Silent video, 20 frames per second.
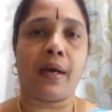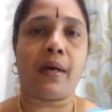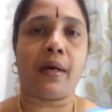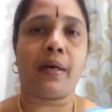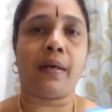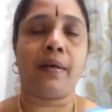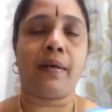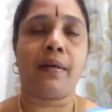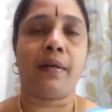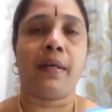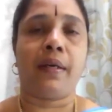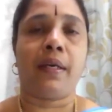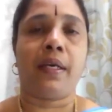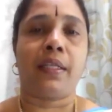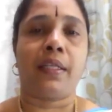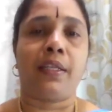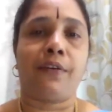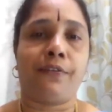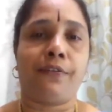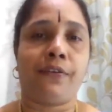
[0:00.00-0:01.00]
are
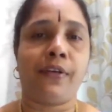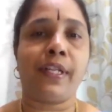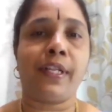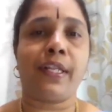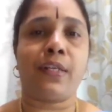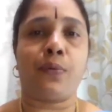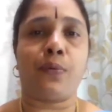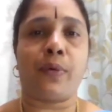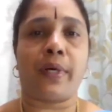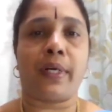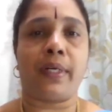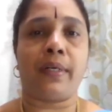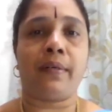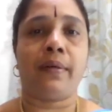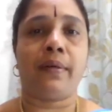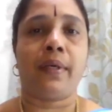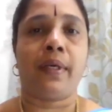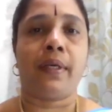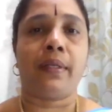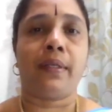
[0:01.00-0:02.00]
the first one,
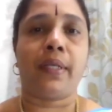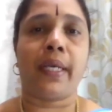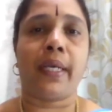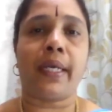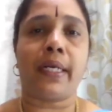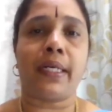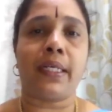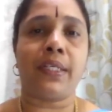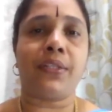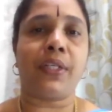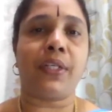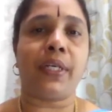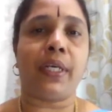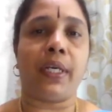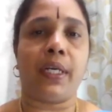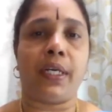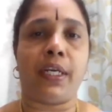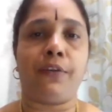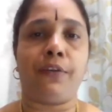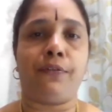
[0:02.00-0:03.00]
the energy
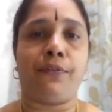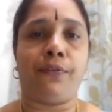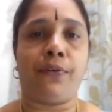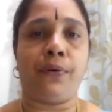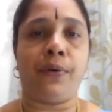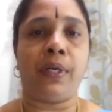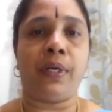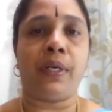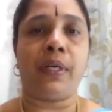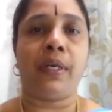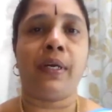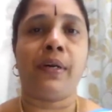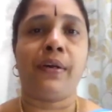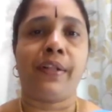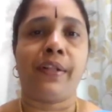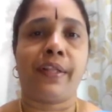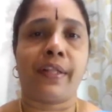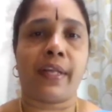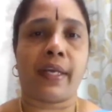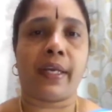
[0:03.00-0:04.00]
yielding food,
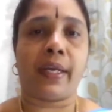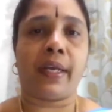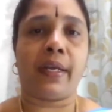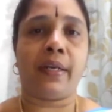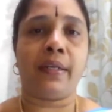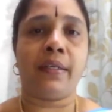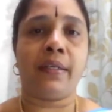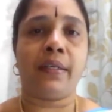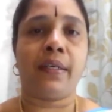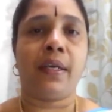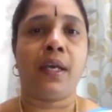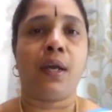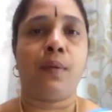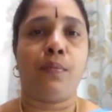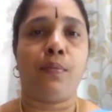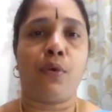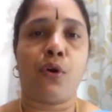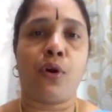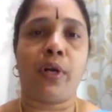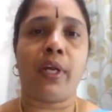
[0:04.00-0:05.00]
second,
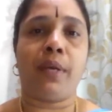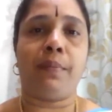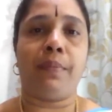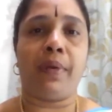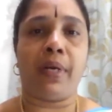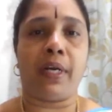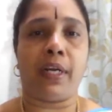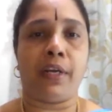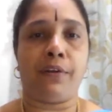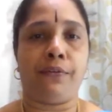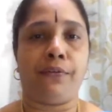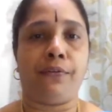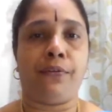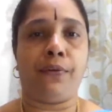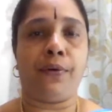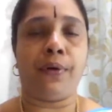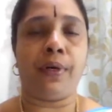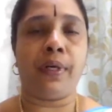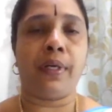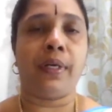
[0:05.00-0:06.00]
bodybuilding
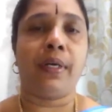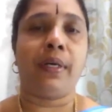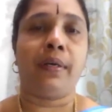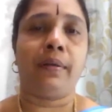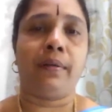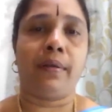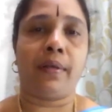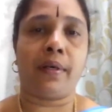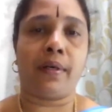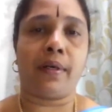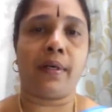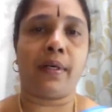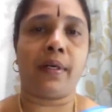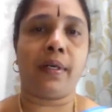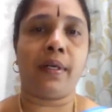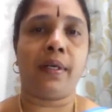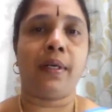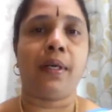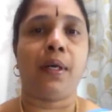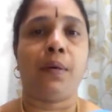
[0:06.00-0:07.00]
food, third,
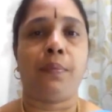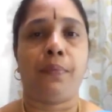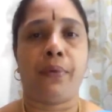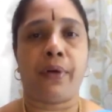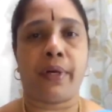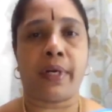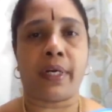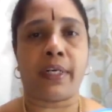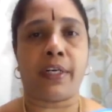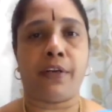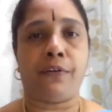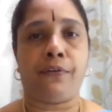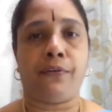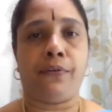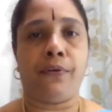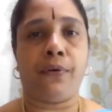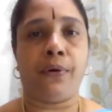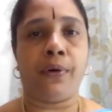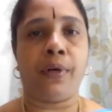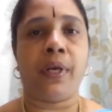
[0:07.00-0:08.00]
protective
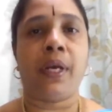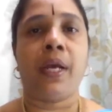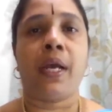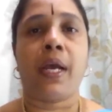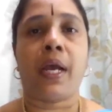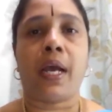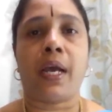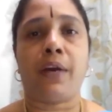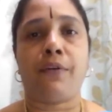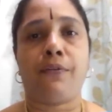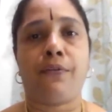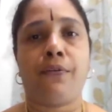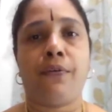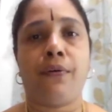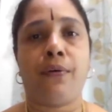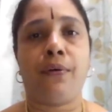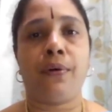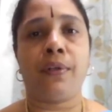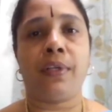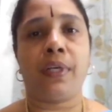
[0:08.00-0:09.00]
food, and
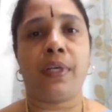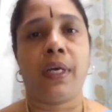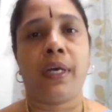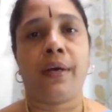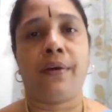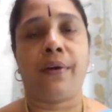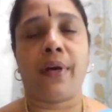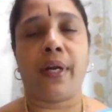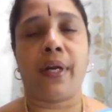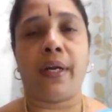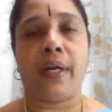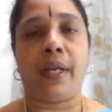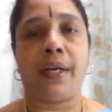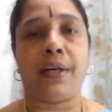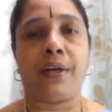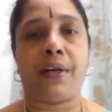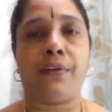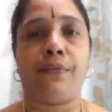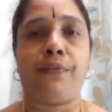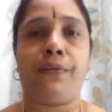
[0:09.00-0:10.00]
fourth,
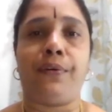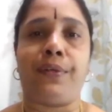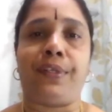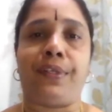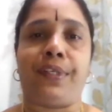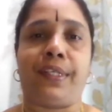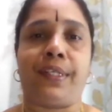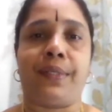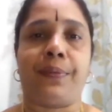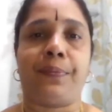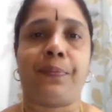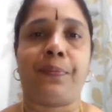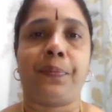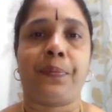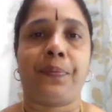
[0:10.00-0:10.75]
regulatory foods.